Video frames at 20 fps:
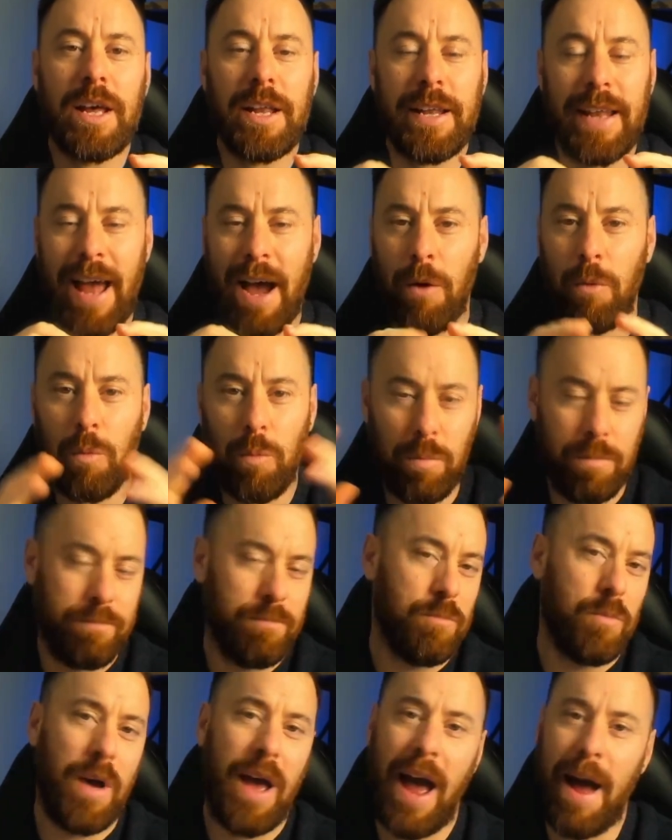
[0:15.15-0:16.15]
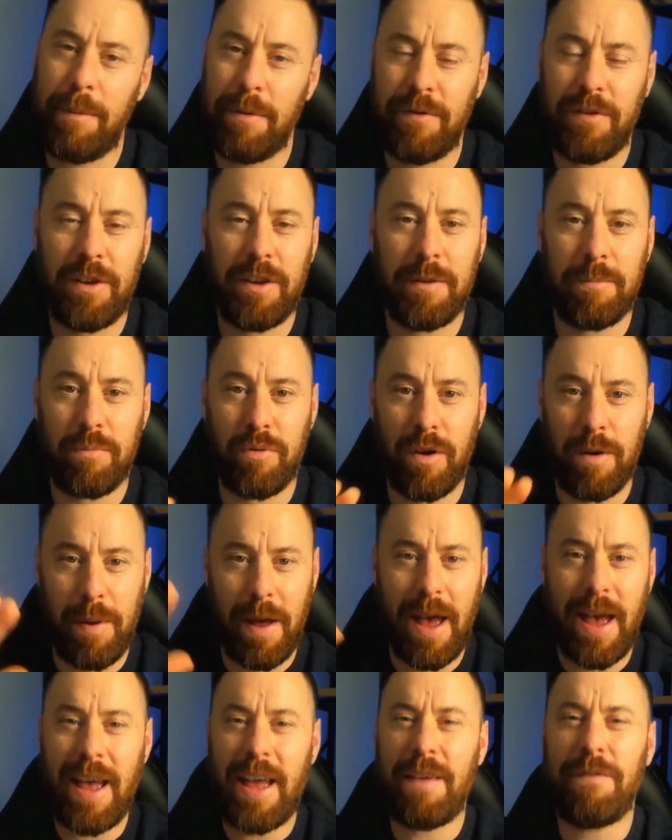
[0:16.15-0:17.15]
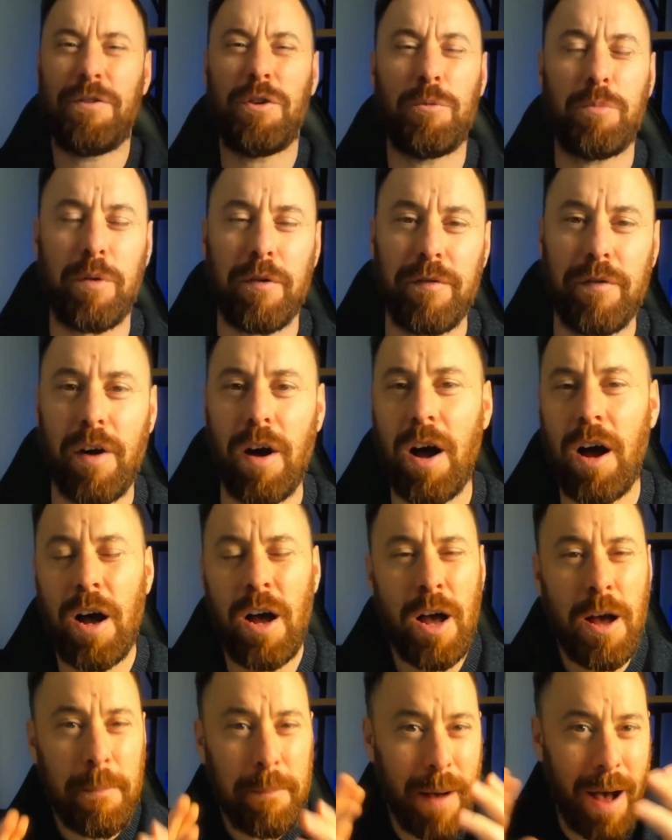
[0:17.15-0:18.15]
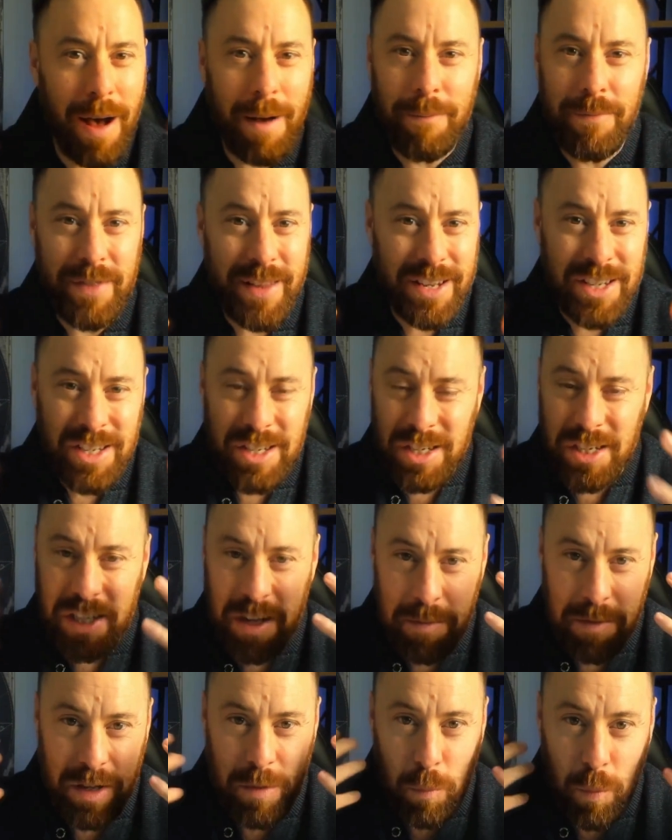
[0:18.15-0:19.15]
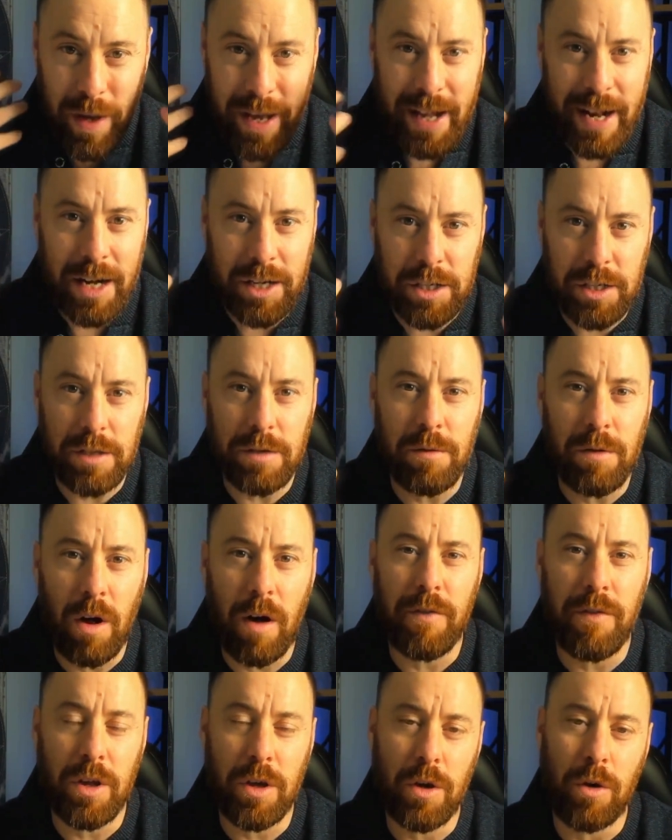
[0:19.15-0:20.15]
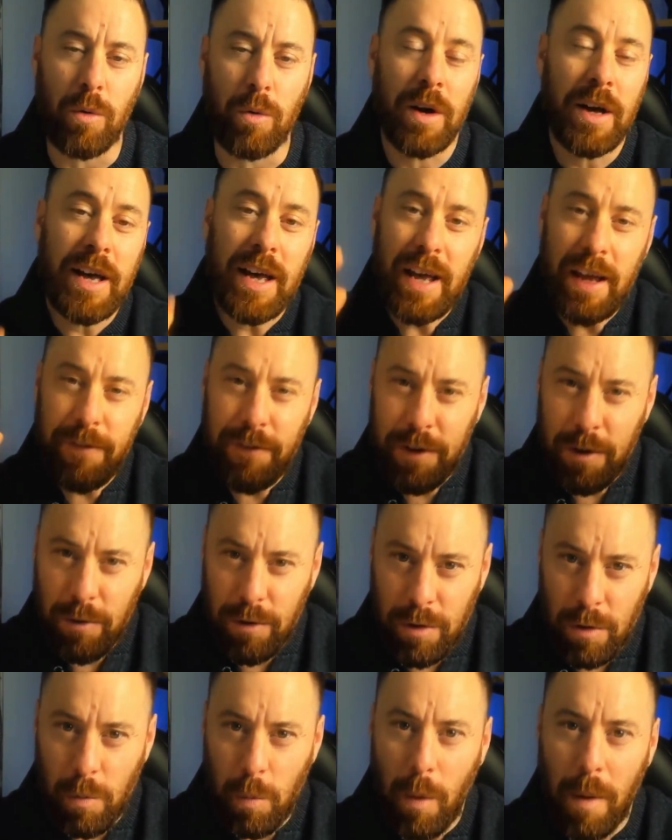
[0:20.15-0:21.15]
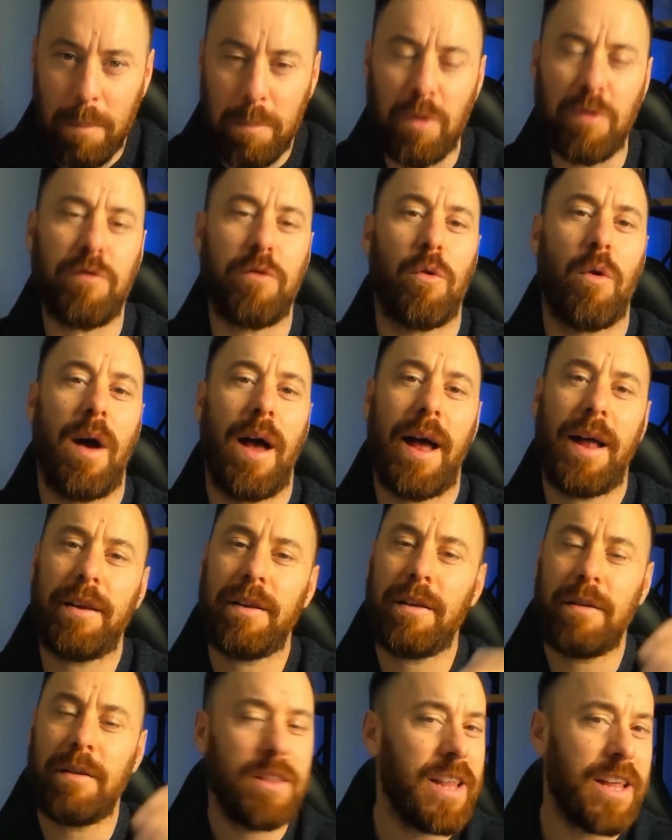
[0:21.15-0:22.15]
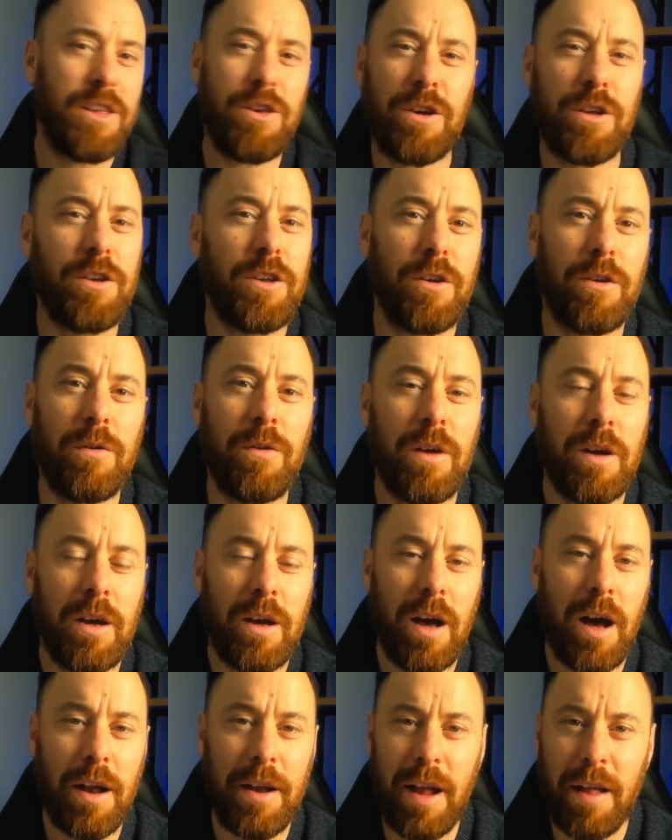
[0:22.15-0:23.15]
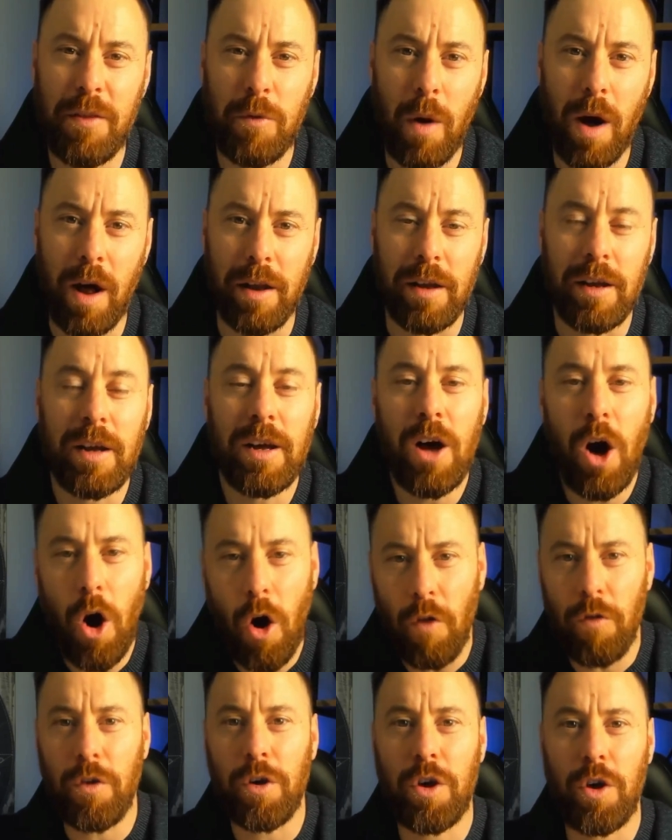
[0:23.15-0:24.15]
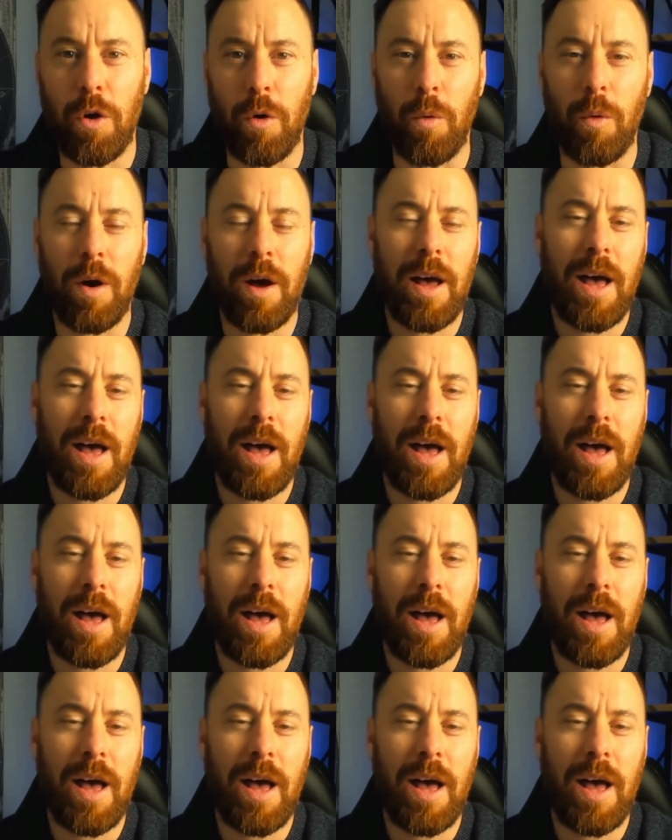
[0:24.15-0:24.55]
Now, we're happy for you to prepare if you prefer, but this is something we can actually do live on the call. If you do one beforehand, then you can do another one on the call.